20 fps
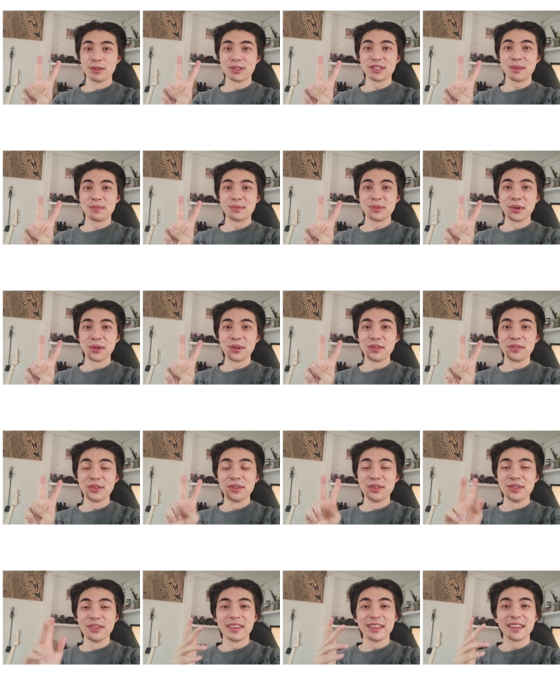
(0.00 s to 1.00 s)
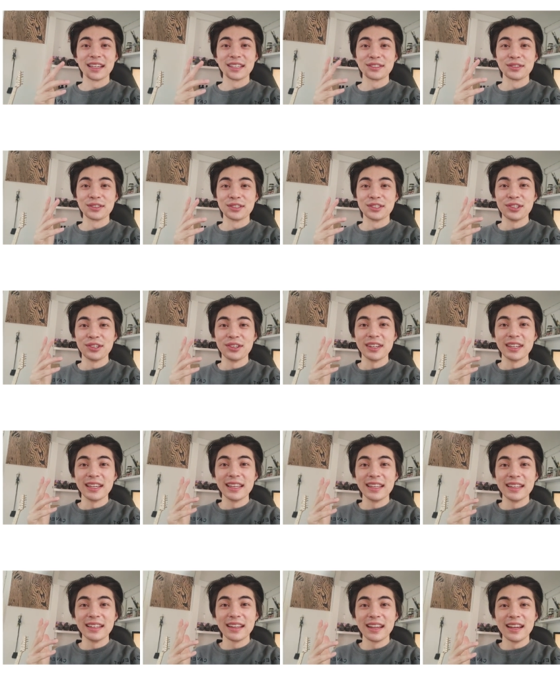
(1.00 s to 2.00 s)
What's up to all of you? Thanks for tuning
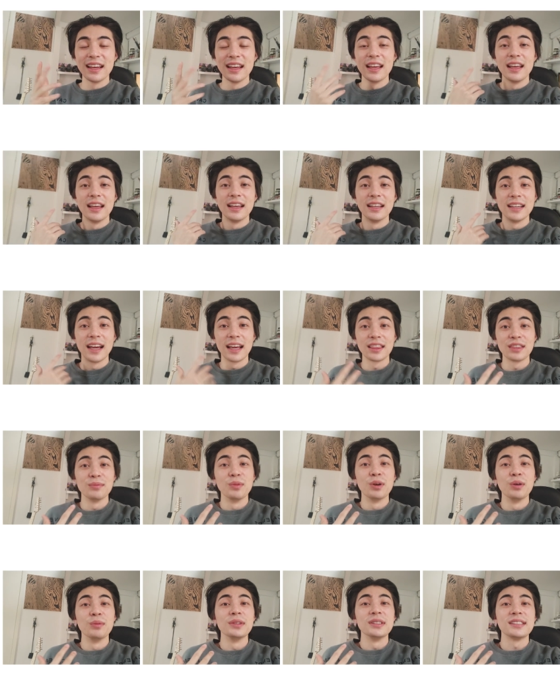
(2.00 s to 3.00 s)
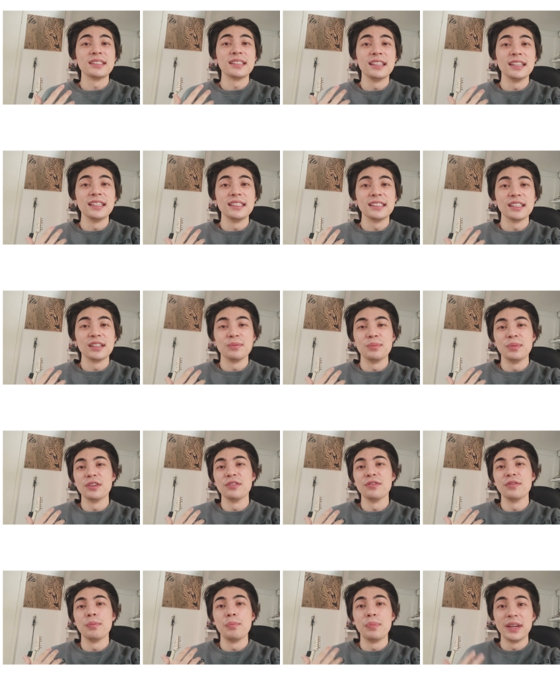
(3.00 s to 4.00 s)
in. At the moment, Sydney's in a bit
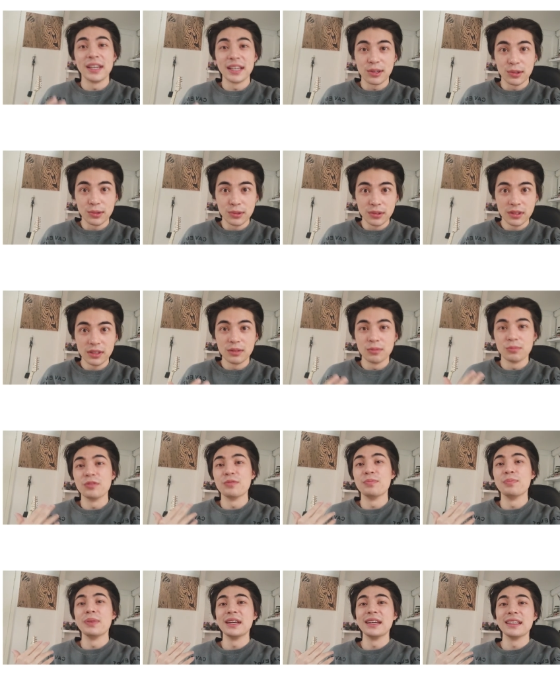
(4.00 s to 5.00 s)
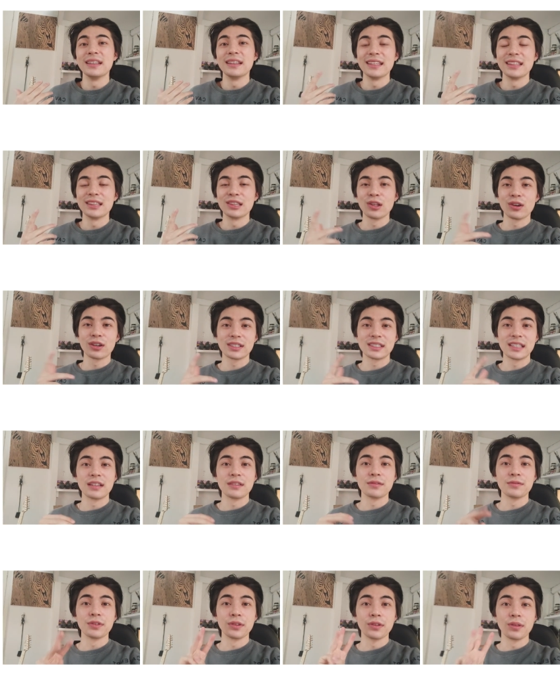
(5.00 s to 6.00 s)
of a pickle. We've been in
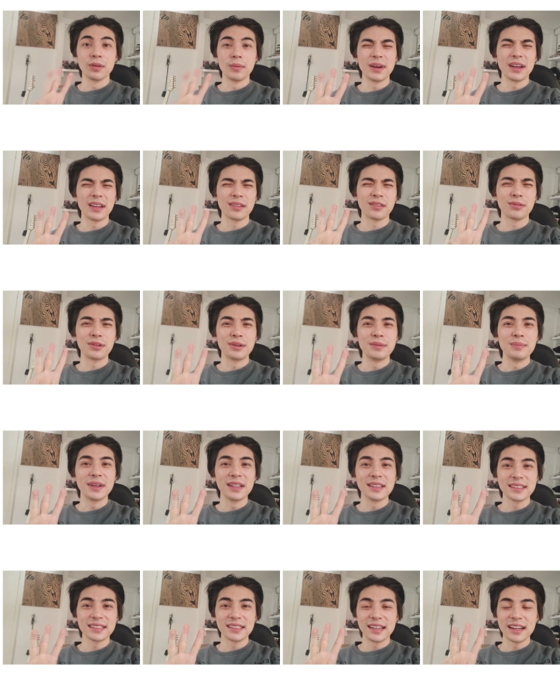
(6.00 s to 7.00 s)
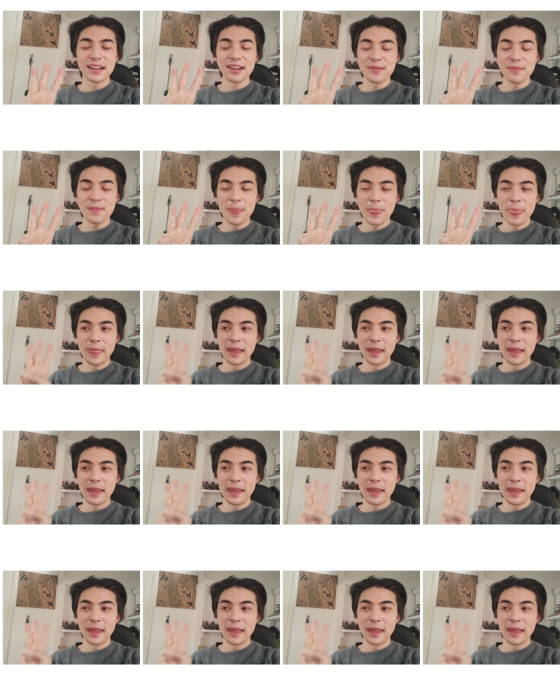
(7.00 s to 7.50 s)
lockdown for about three months now,